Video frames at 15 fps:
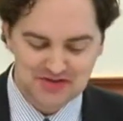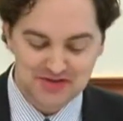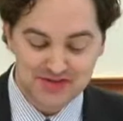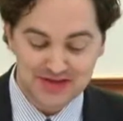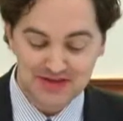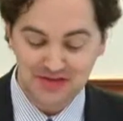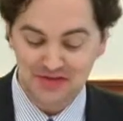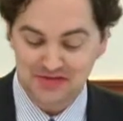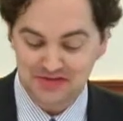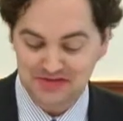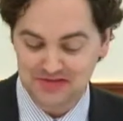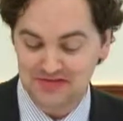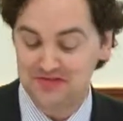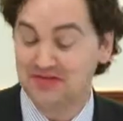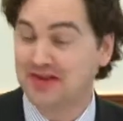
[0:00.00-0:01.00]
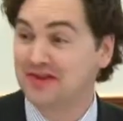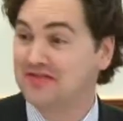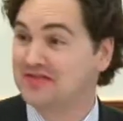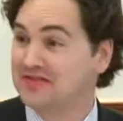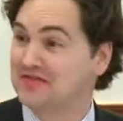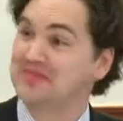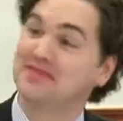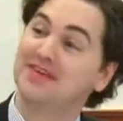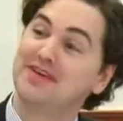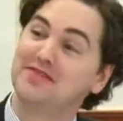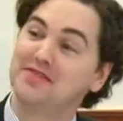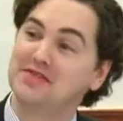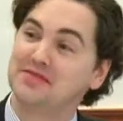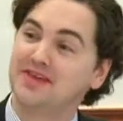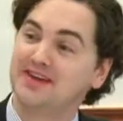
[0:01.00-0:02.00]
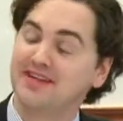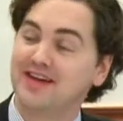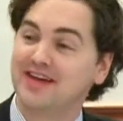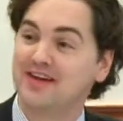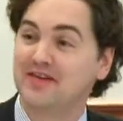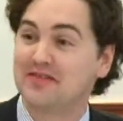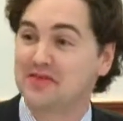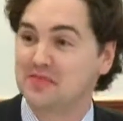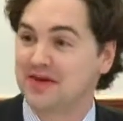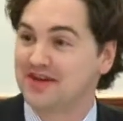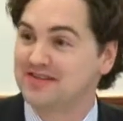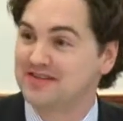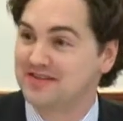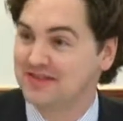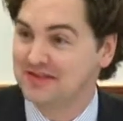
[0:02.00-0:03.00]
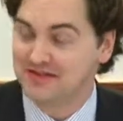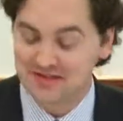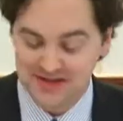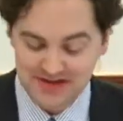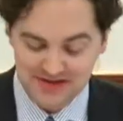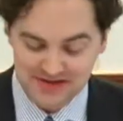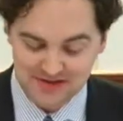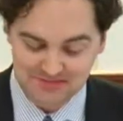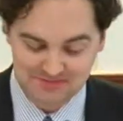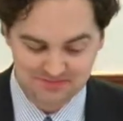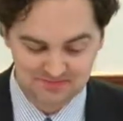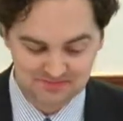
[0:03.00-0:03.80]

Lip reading: you think nurses are involved in the care of the patient in this video?